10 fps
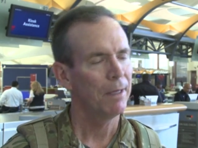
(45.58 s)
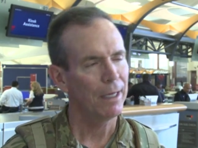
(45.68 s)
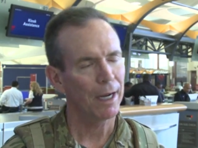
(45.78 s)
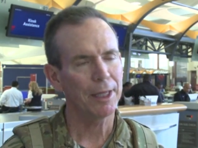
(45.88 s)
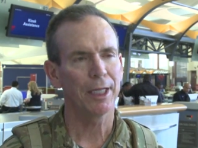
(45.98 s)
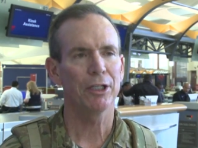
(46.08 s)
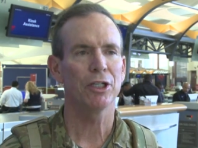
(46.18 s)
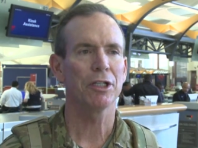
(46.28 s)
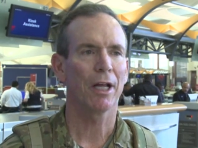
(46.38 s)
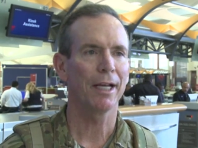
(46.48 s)
And I think
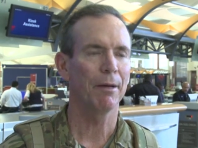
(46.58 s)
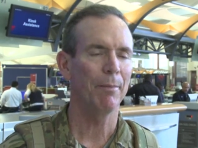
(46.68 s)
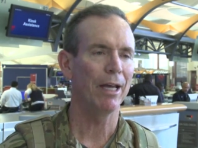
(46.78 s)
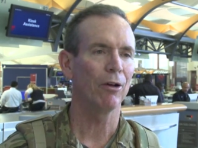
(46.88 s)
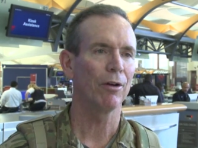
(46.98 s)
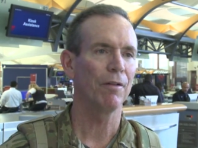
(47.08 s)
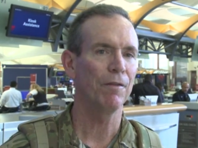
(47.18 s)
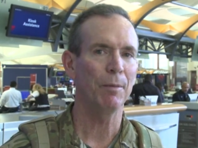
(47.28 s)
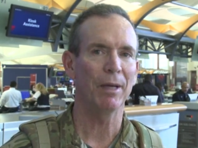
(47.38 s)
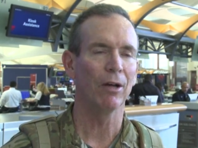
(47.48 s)
just like a male or a
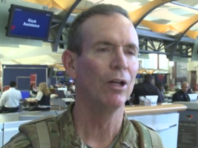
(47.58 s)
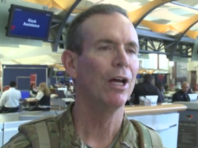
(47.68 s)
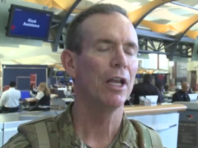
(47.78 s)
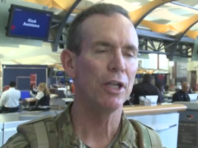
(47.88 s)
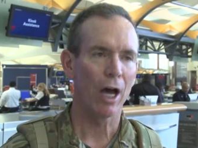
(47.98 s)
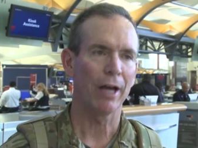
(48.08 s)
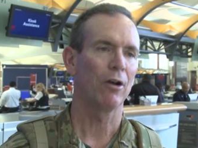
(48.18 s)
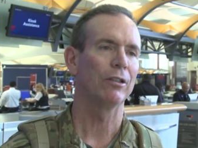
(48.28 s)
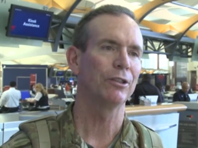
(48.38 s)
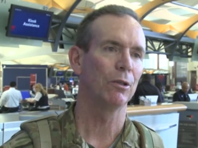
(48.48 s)
female, not
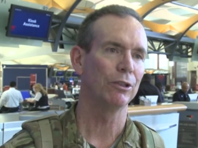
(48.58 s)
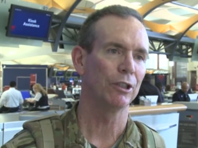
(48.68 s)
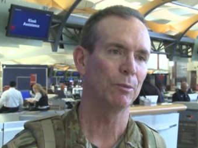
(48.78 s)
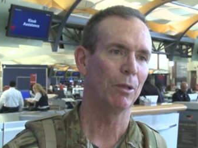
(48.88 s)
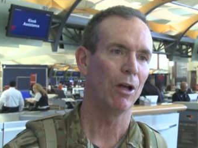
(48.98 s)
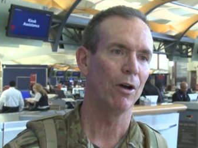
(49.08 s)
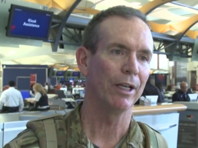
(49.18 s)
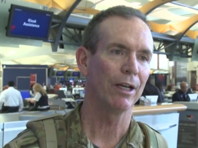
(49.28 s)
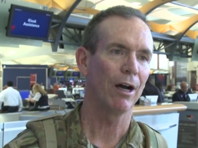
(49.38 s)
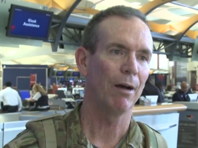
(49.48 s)
all soldiers belong
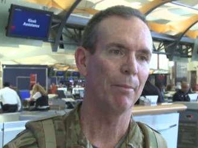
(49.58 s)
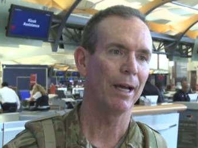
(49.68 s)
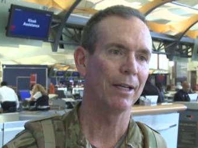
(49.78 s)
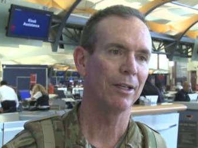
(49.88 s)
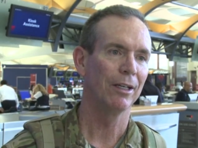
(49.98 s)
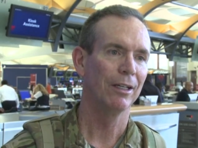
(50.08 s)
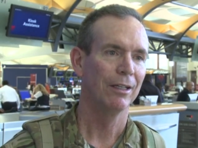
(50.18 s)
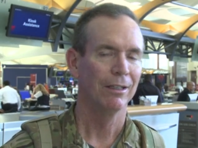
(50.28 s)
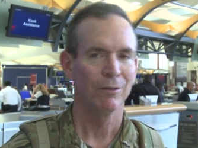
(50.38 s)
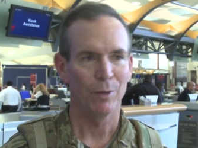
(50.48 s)
in combat,
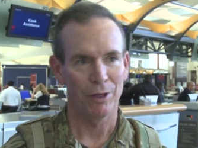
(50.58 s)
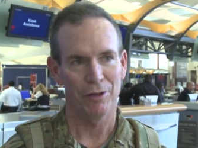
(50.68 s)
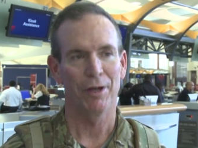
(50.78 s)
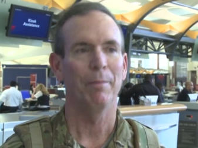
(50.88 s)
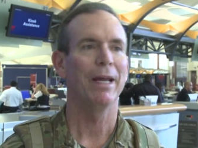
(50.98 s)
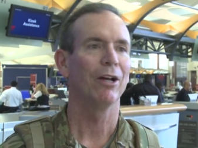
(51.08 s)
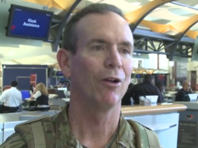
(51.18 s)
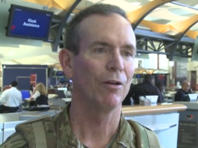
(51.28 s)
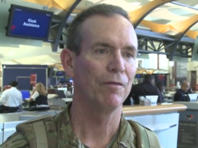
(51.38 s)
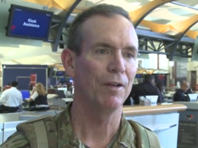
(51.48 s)
whether they're male
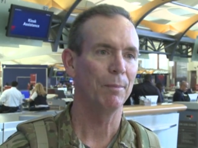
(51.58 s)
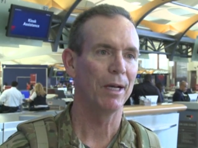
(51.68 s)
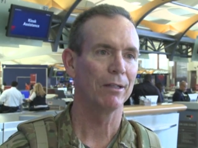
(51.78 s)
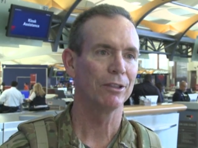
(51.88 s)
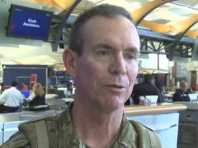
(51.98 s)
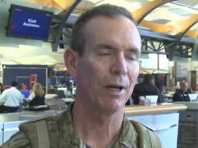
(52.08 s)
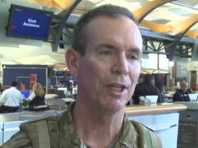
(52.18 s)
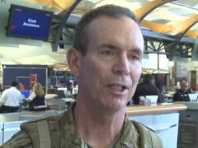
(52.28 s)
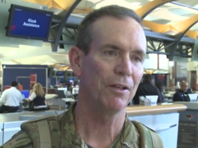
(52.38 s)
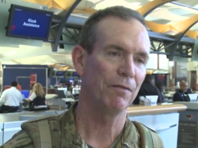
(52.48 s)
or female. So I
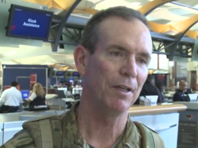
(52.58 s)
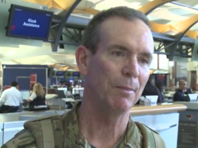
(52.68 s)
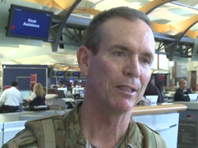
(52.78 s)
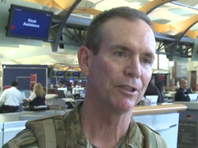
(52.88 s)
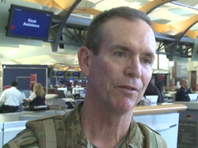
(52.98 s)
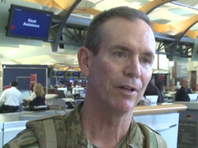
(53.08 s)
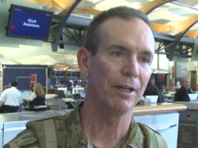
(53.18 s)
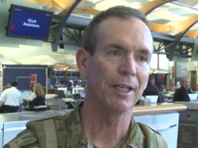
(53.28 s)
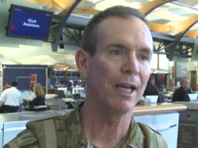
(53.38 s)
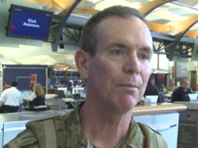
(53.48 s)
think the females are
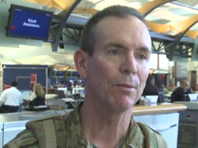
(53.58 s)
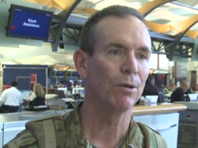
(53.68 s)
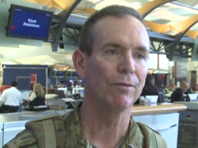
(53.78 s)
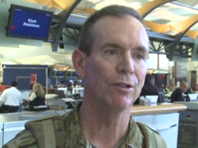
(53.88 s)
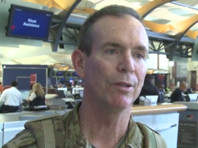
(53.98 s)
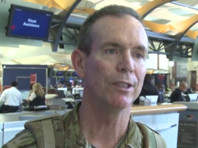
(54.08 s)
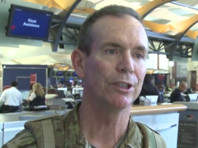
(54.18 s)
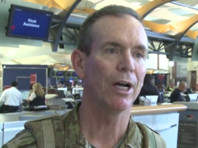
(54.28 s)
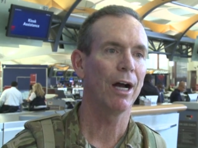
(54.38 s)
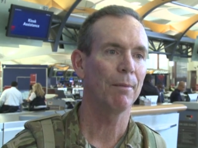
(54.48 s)
very capable of doing the
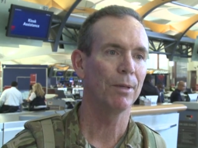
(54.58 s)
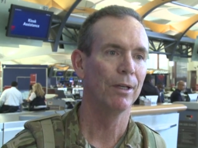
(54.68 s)
job.